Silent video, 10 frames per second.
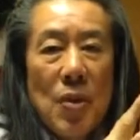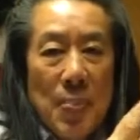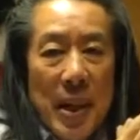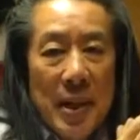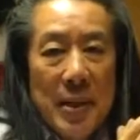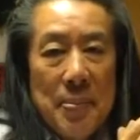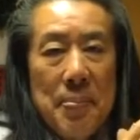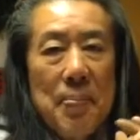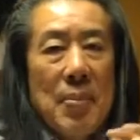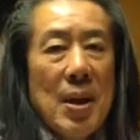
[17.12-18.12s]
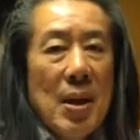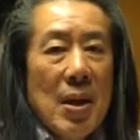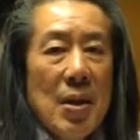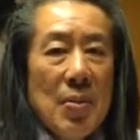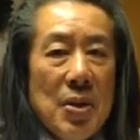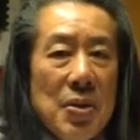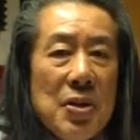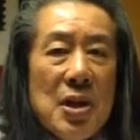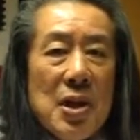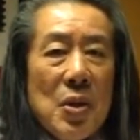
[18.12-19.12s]
rebellion, we're
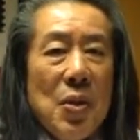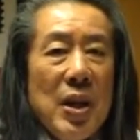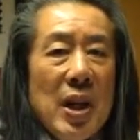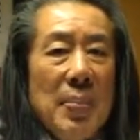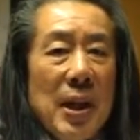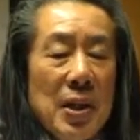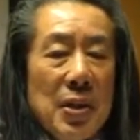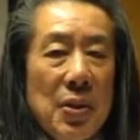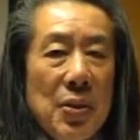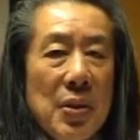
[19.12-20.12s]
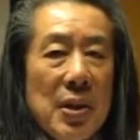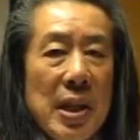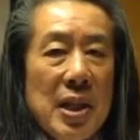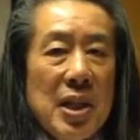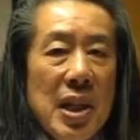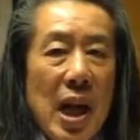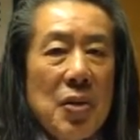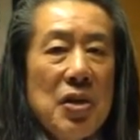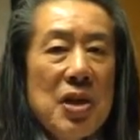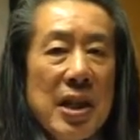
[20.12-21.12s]
usually talking about thought that is
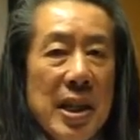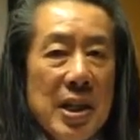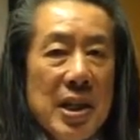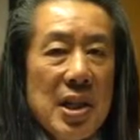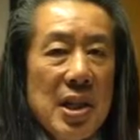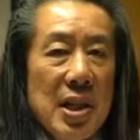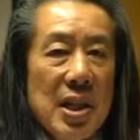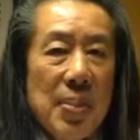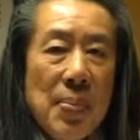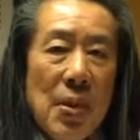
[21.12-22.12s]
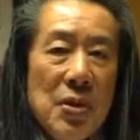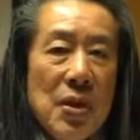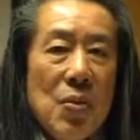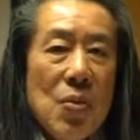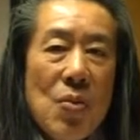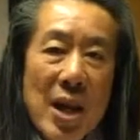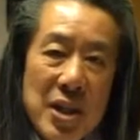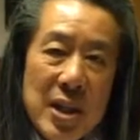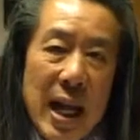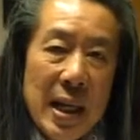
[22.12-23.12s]
couched against the supposed
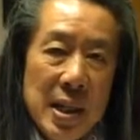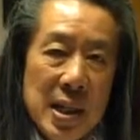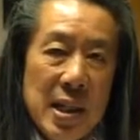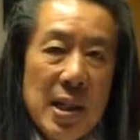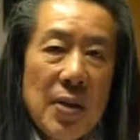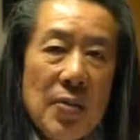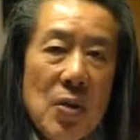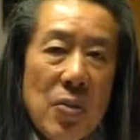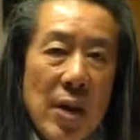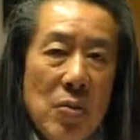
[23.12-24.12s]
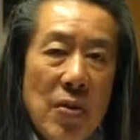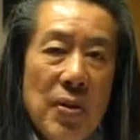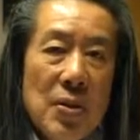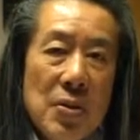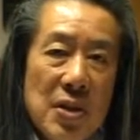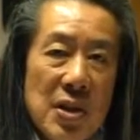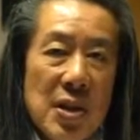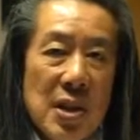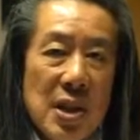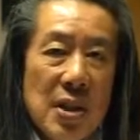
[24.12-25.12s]
rationality of the great
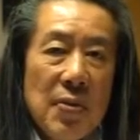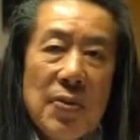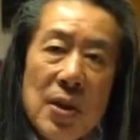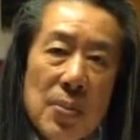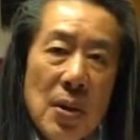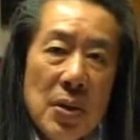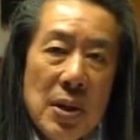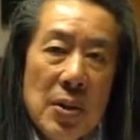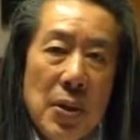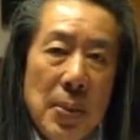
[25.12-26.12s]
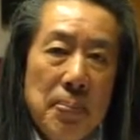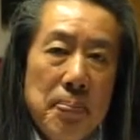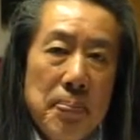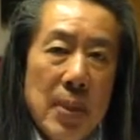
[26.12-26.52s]
revolutions of the modern era.